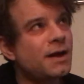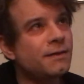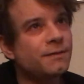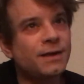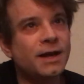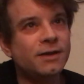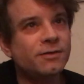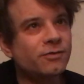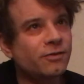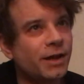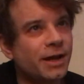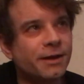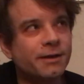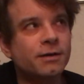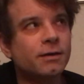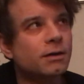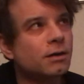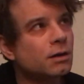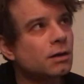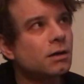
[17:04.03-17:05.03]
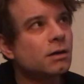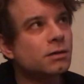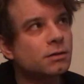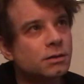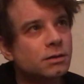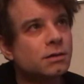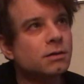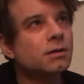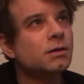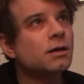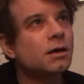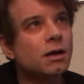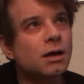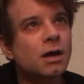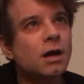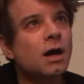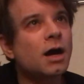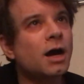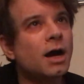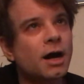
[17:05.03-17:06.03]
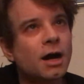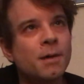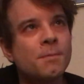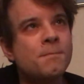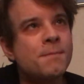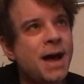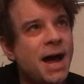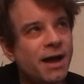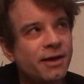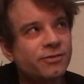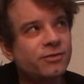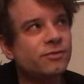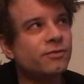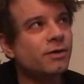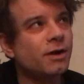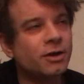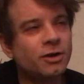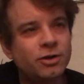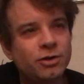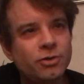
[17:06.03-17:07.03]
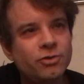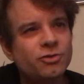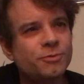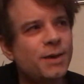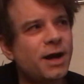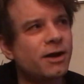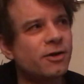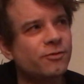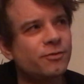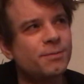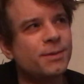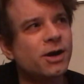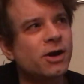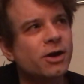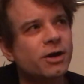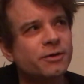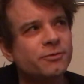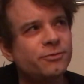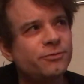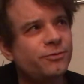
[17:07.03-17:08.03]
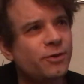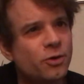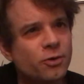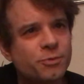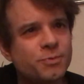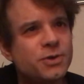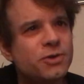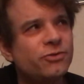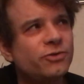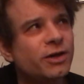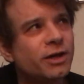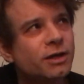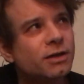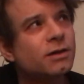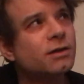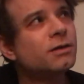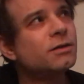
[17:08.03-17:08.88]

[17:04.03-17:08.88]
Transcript: that's like a huge amount of American folk music,